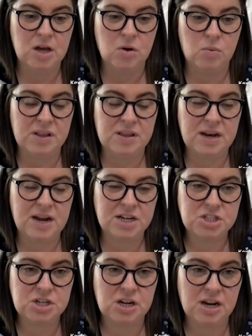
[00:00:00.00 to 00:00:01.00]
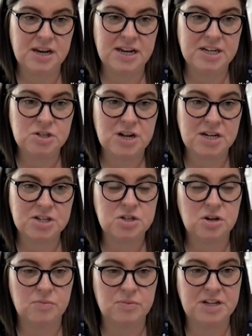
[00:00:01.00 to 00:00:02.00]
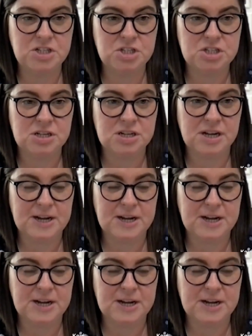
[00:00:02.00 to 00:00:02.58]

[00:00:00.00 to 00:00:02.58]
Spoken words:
with a national and international reach,